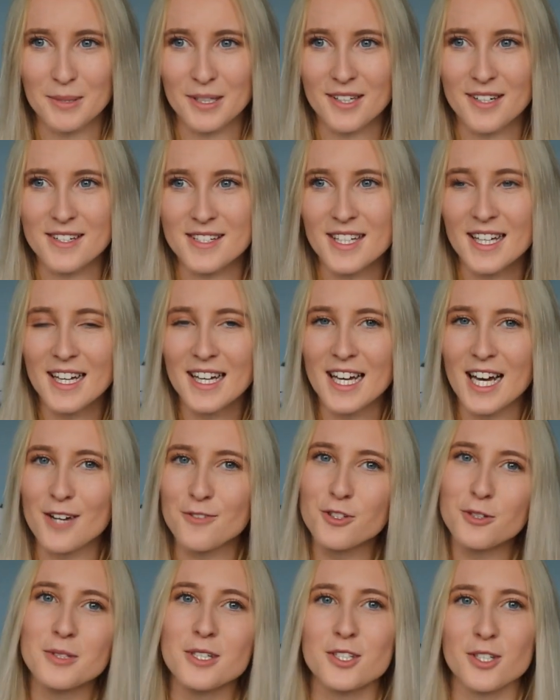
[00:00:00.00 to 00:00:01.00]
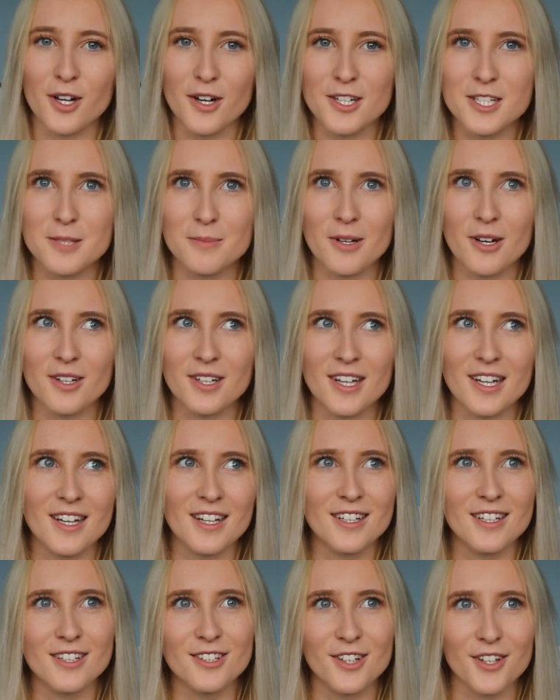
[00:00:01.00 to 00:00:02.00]
because if nobody talks about
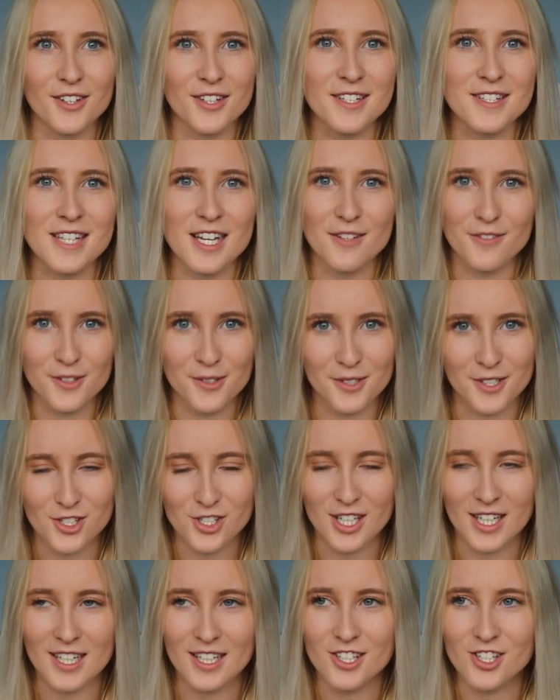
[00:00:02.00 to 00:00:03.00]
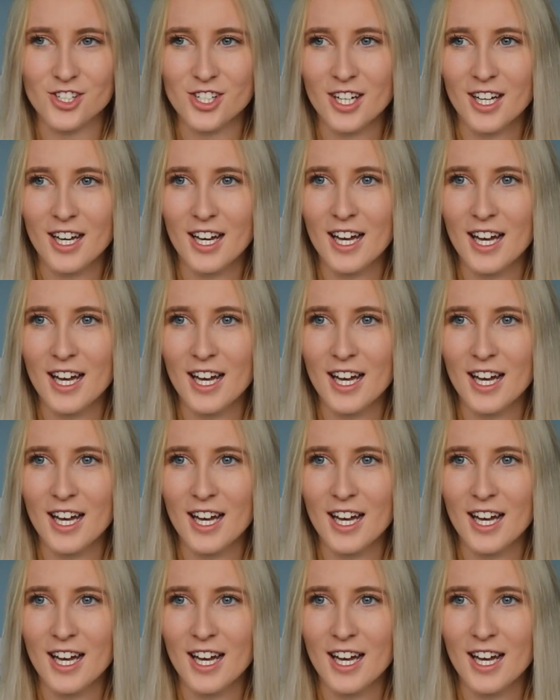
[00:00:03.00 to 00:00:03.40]
it, nothing's ever going to change.